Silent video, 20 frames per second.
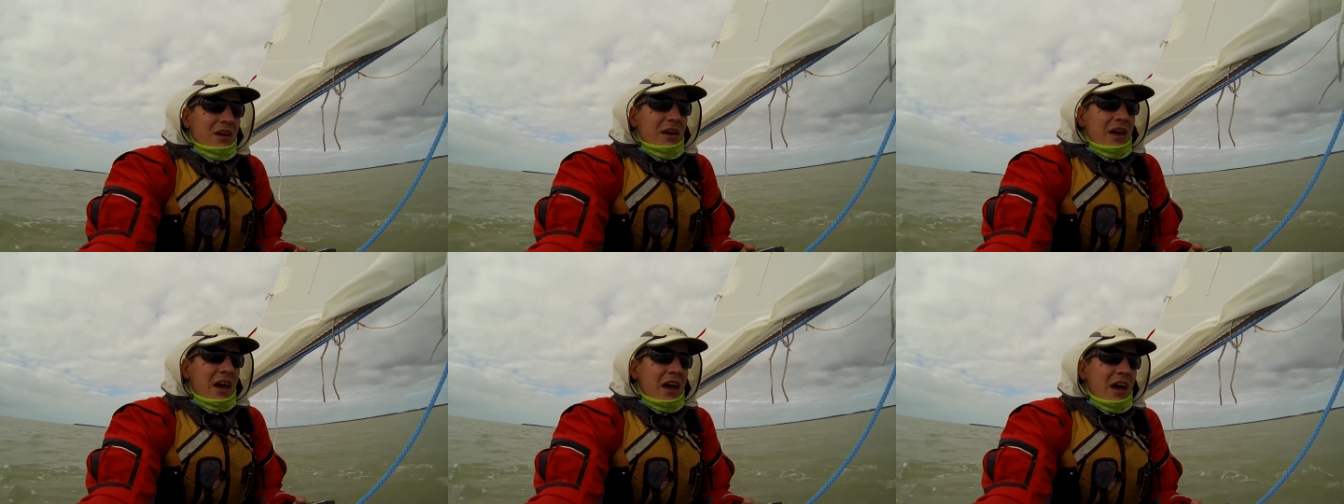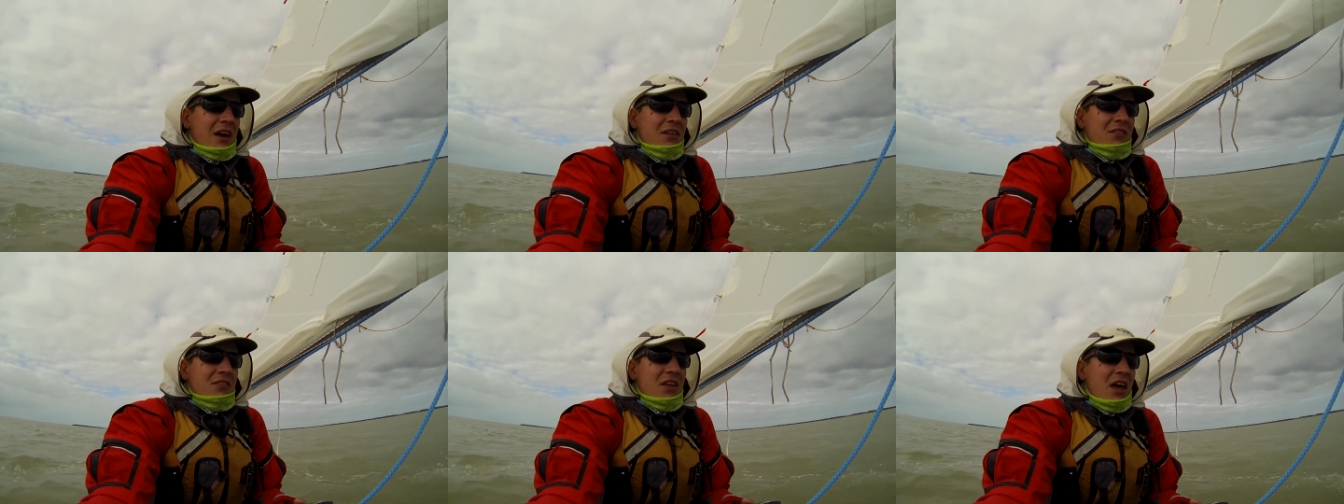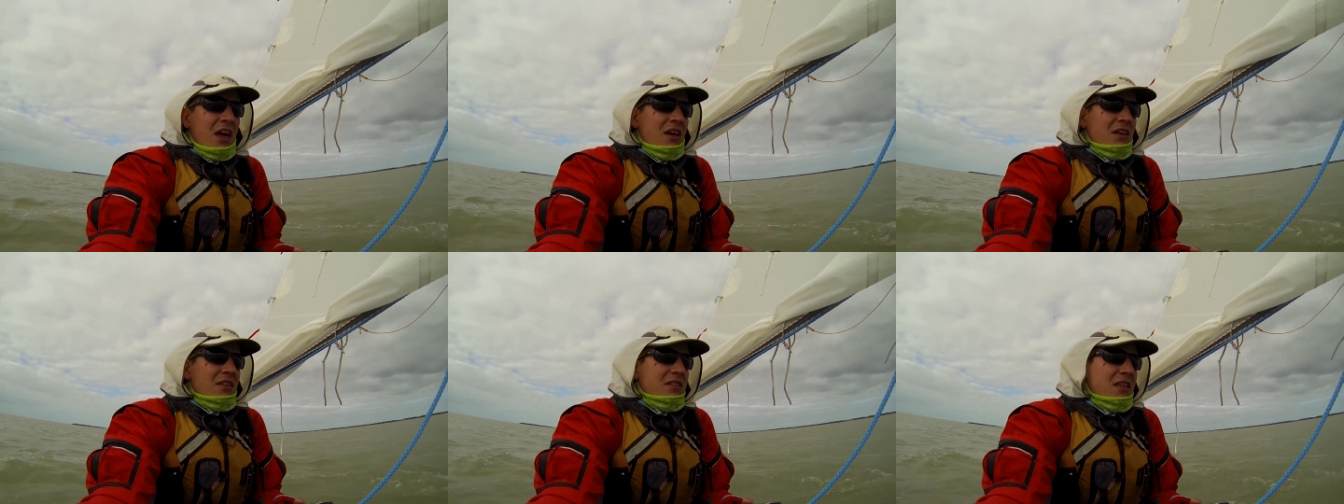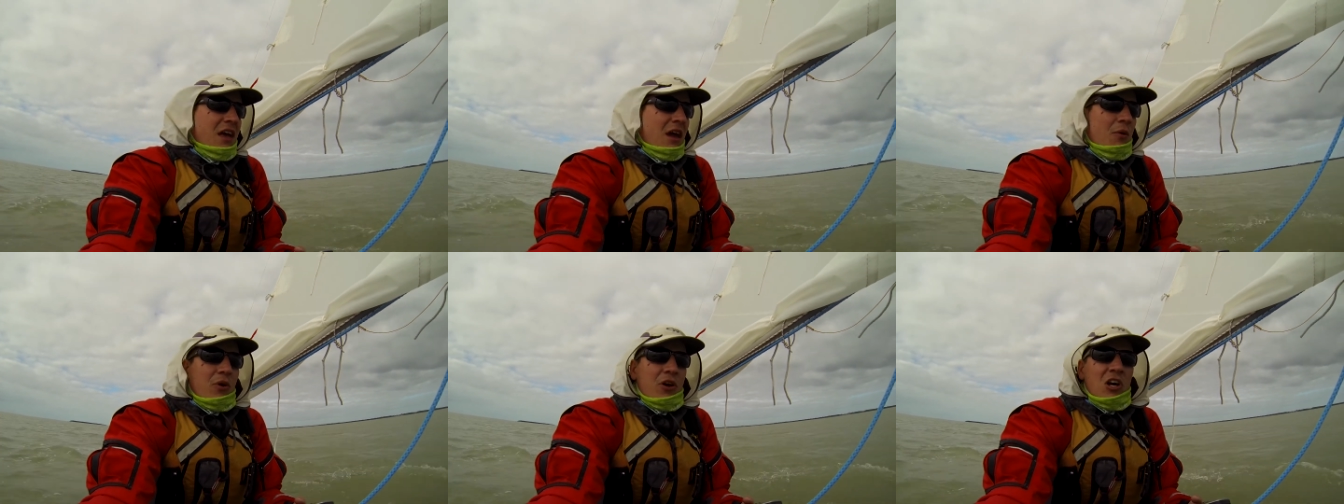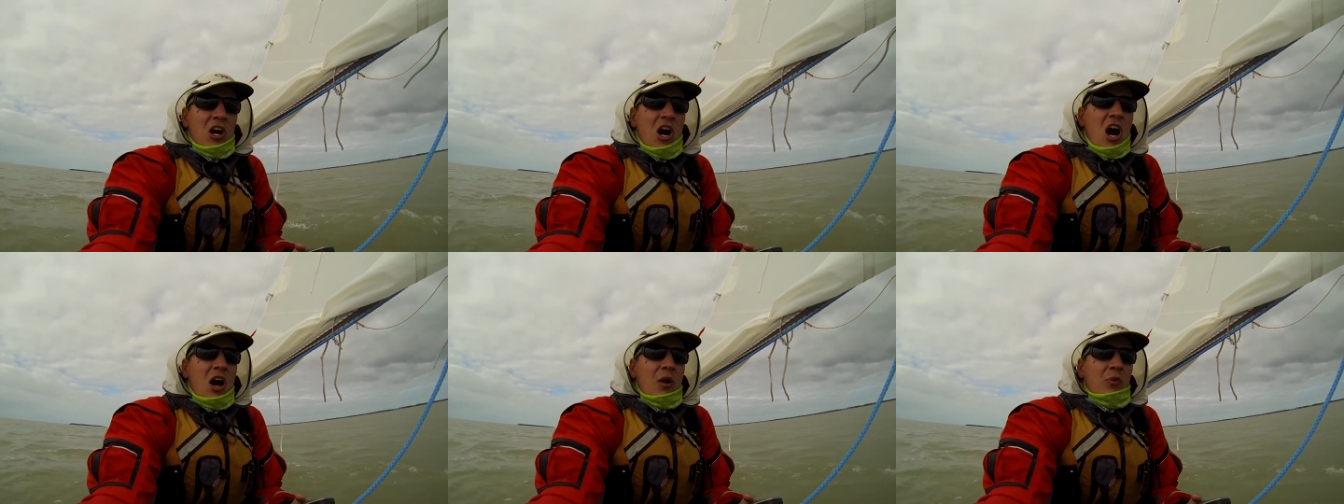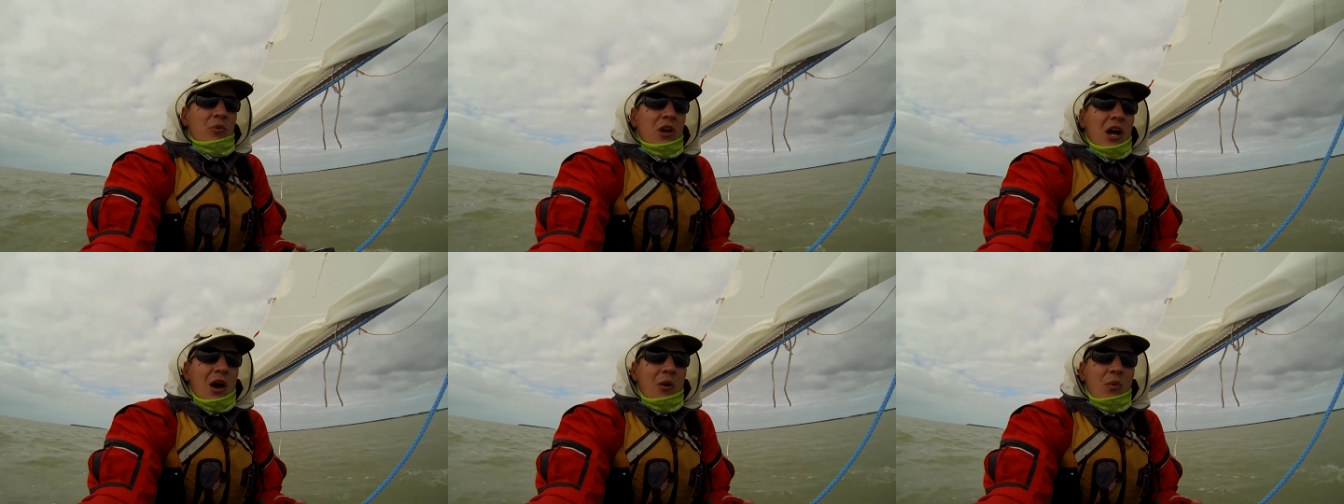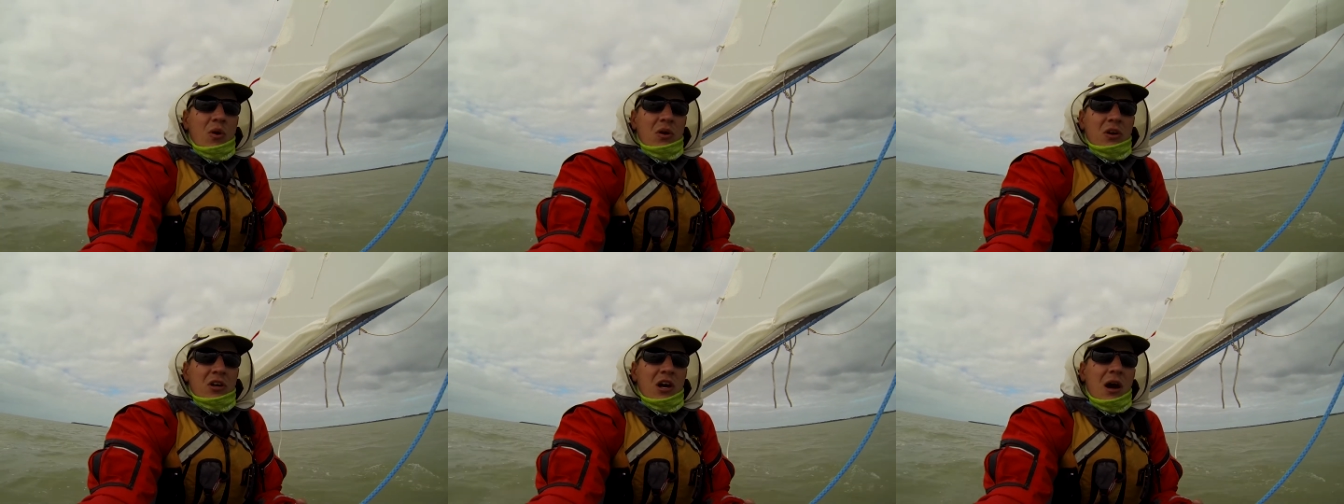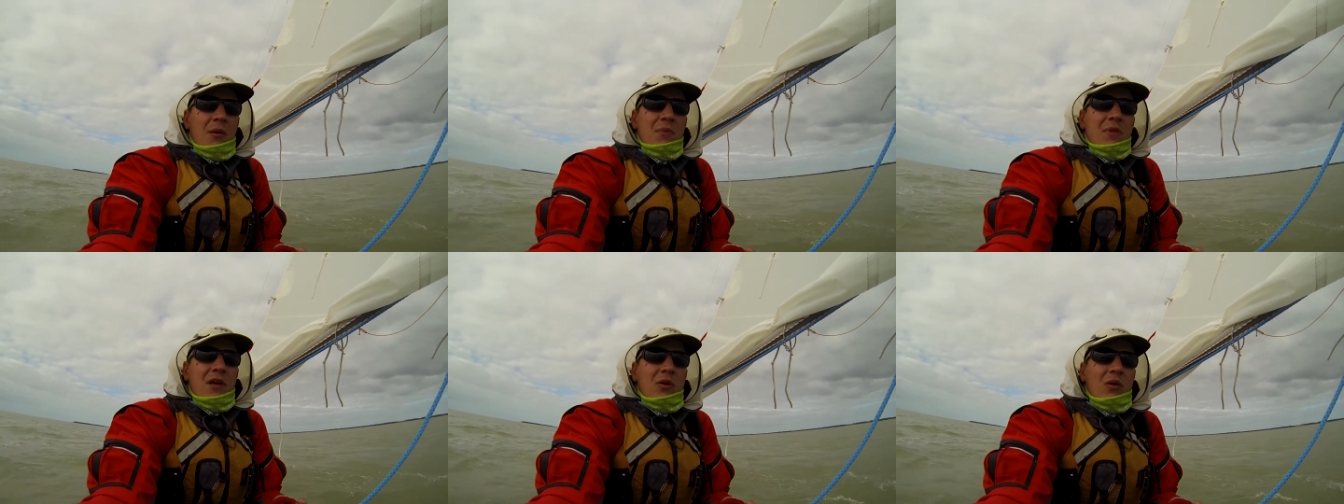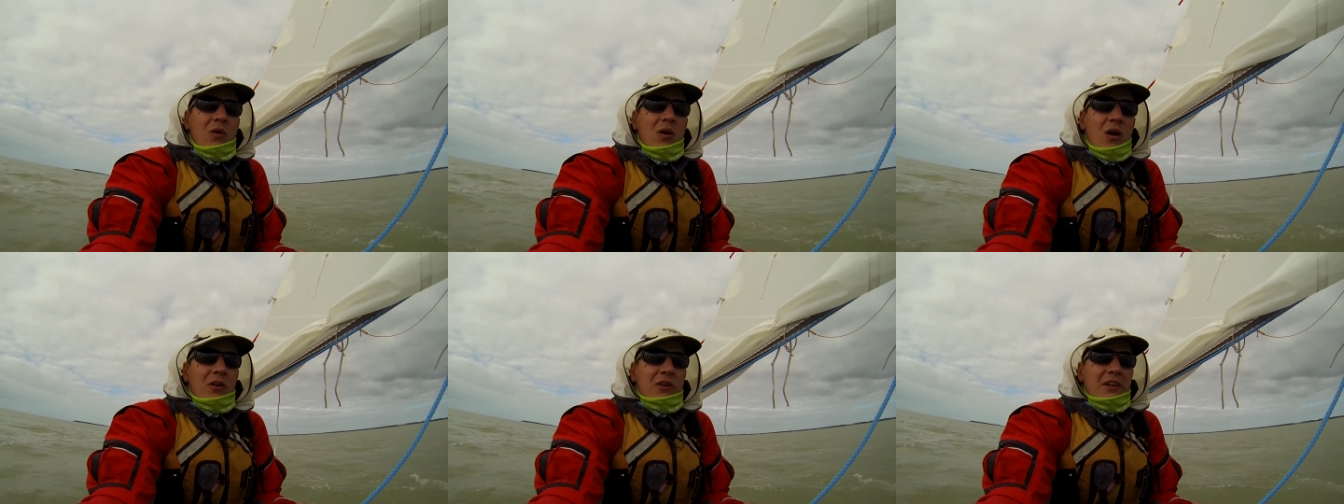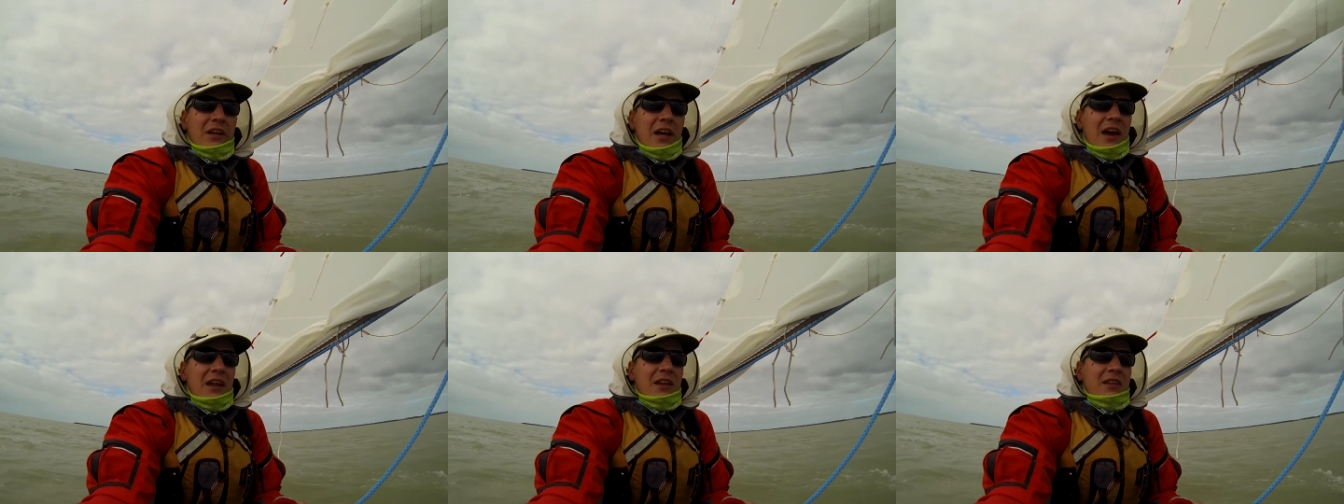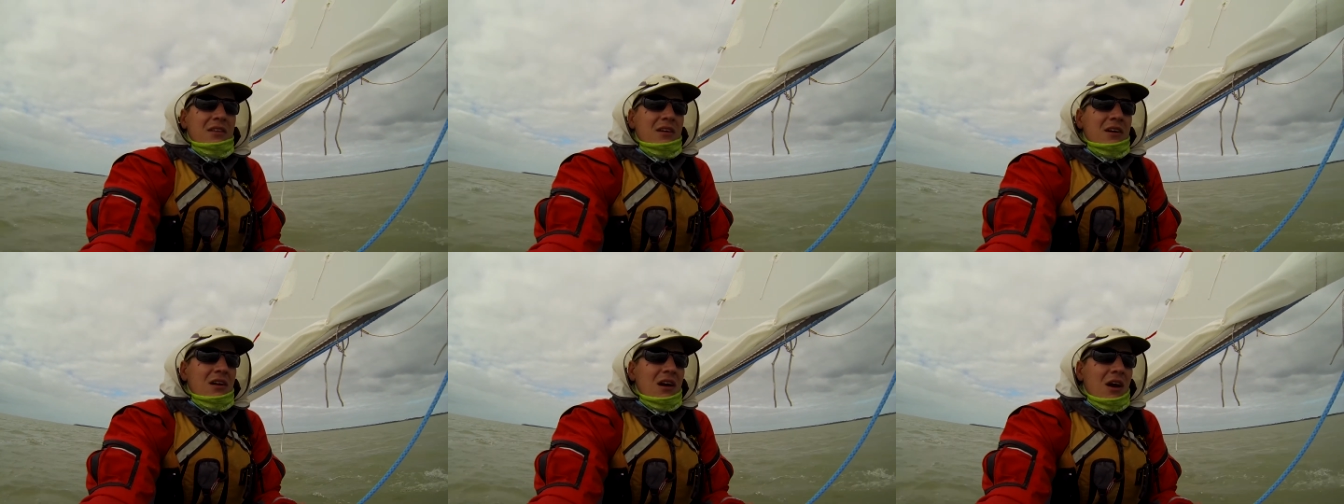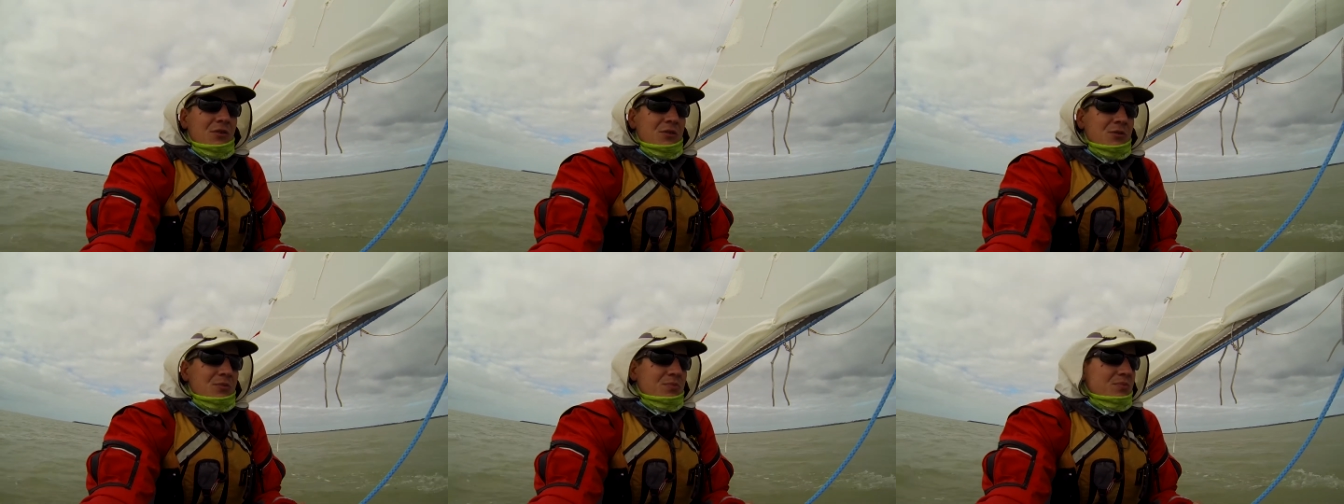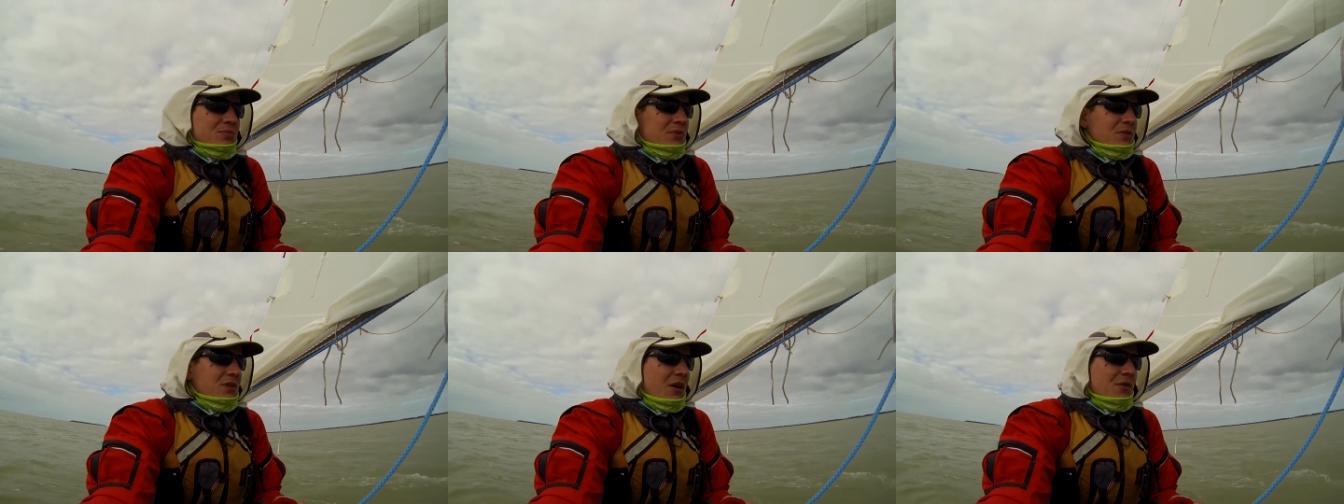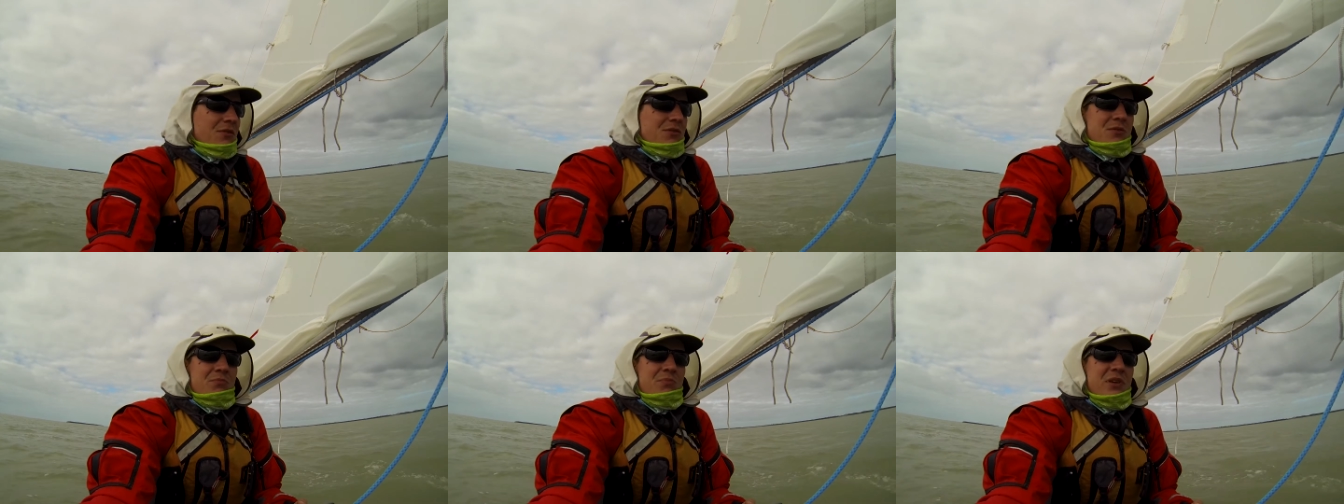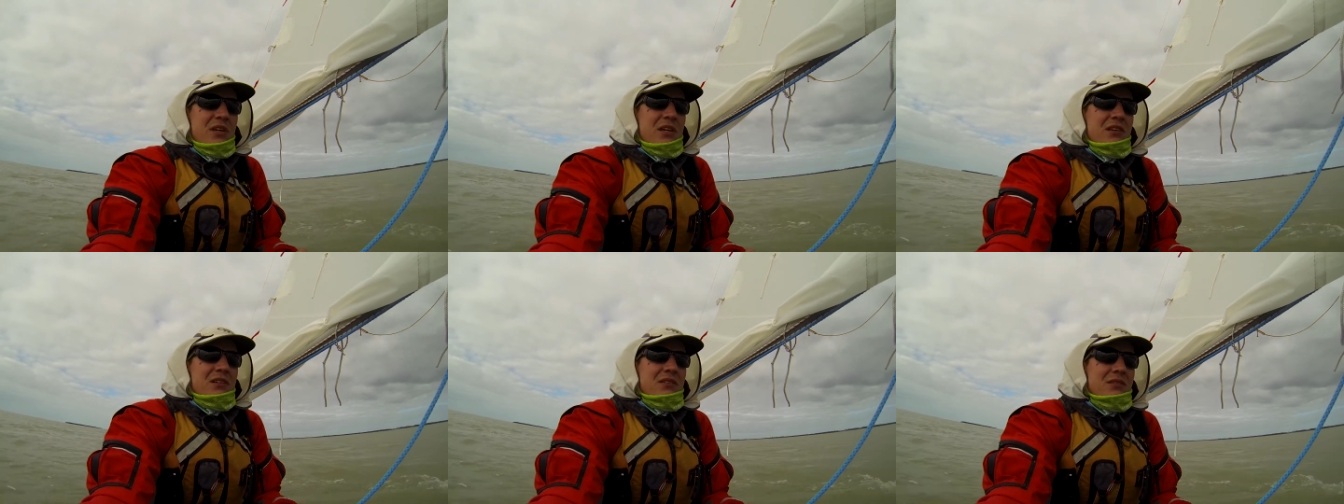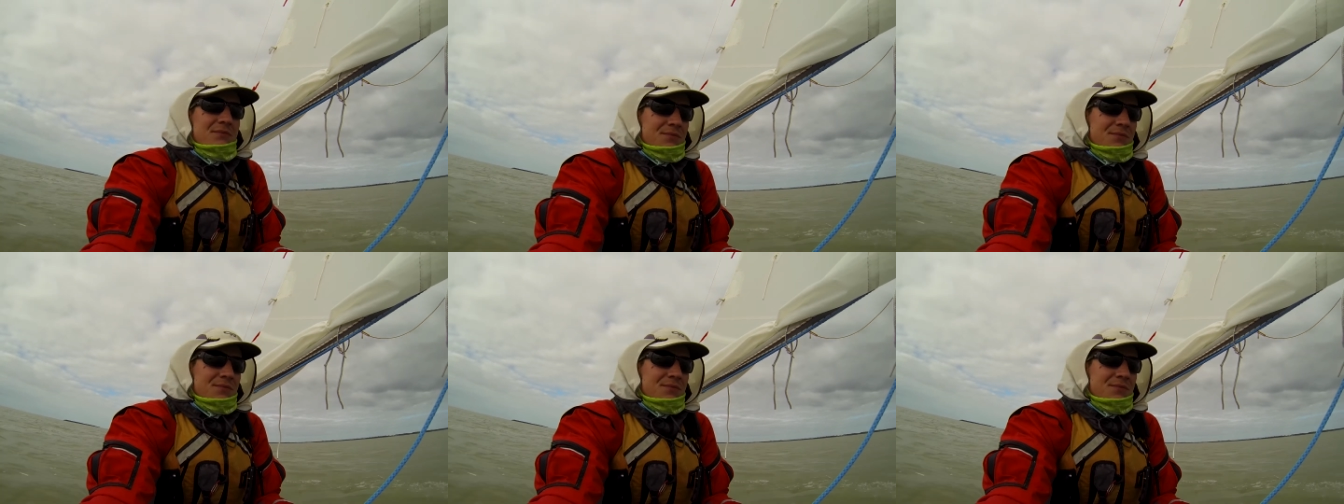and they were gone when I woke up. They were already out of there. I was beat.